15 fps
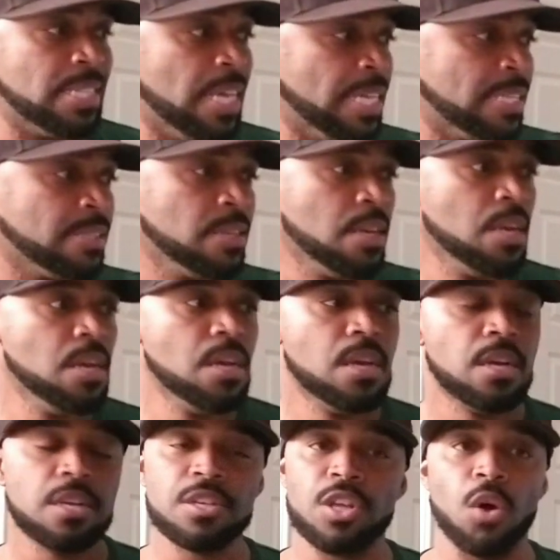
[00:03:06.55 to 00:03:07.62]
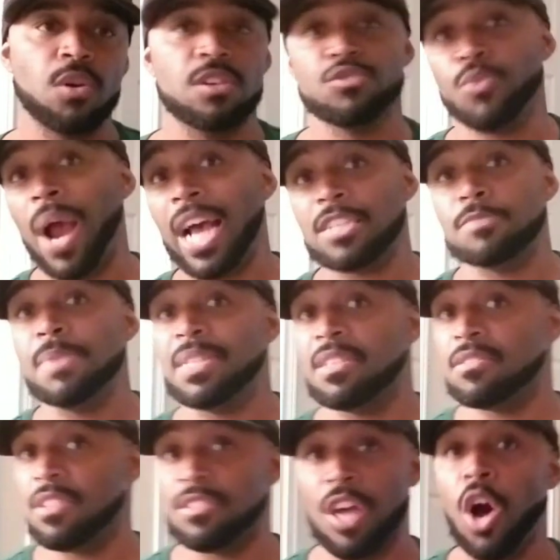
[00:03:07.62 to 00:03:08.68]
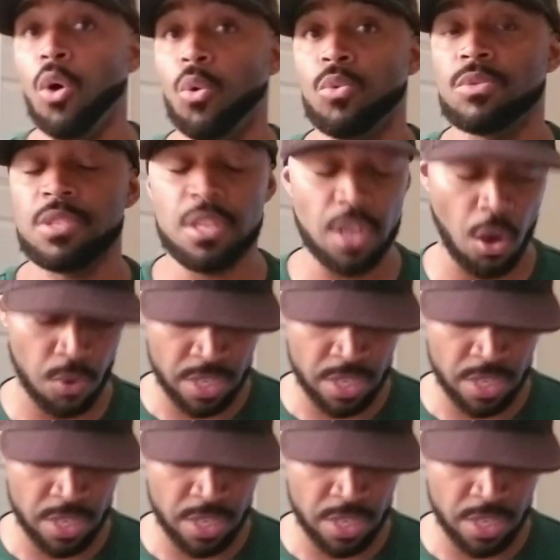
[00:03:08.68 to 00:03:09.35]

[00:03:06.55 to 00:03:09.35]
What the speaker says: And, you know, because Rod Smith is his own. You know,